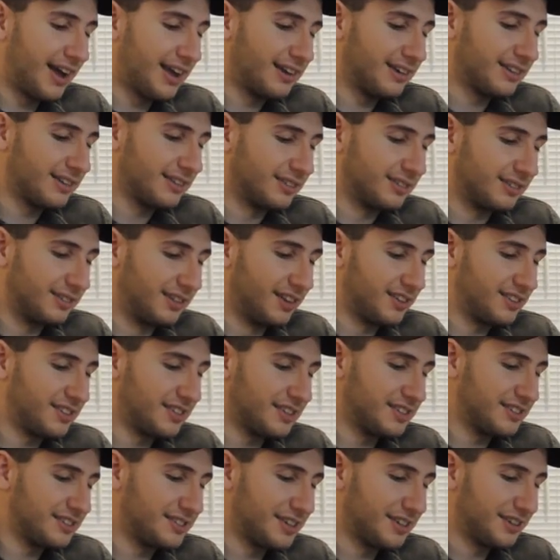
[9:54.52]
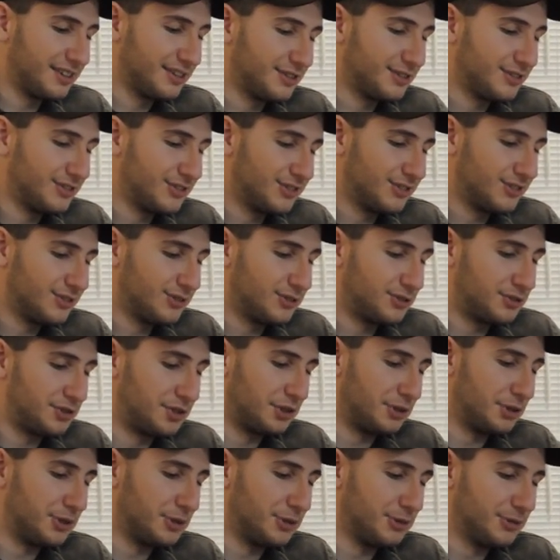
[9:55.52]
I listened
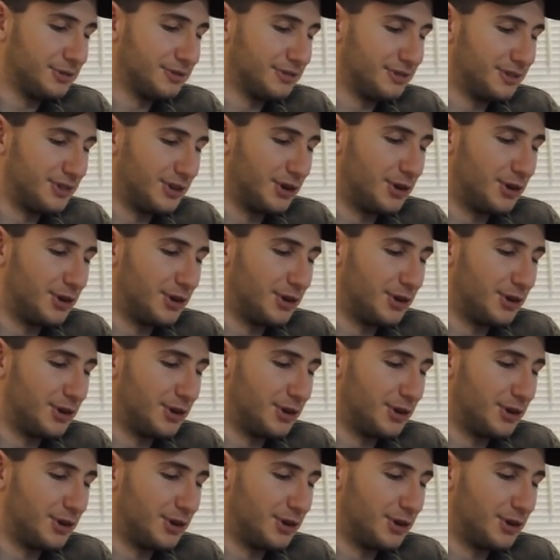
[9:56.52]
to